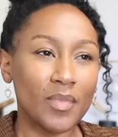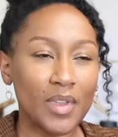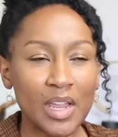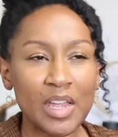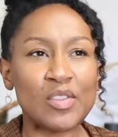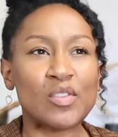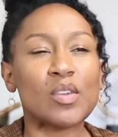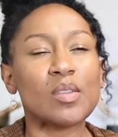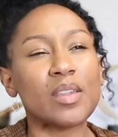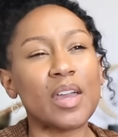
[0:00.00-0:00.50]

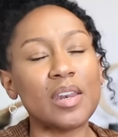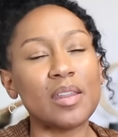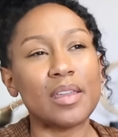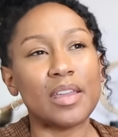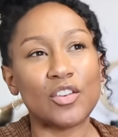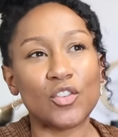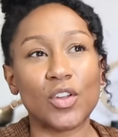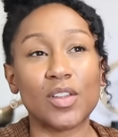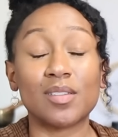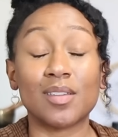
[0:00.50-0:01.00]
It's just kind of
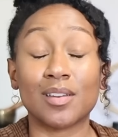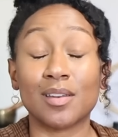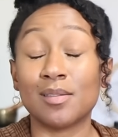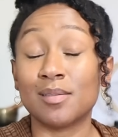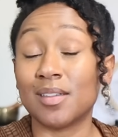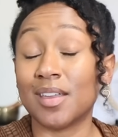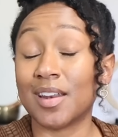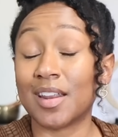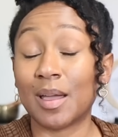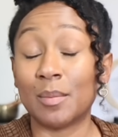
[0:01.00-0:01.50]
interesting to
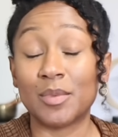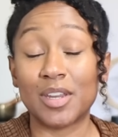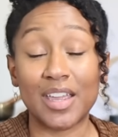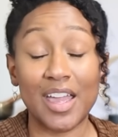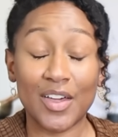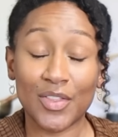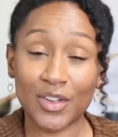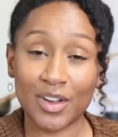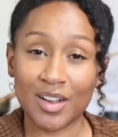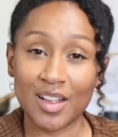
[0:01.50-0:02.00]
see it come
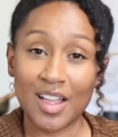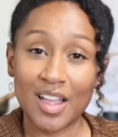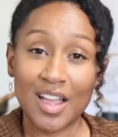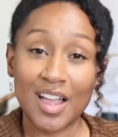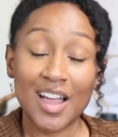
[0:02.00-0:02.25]
together.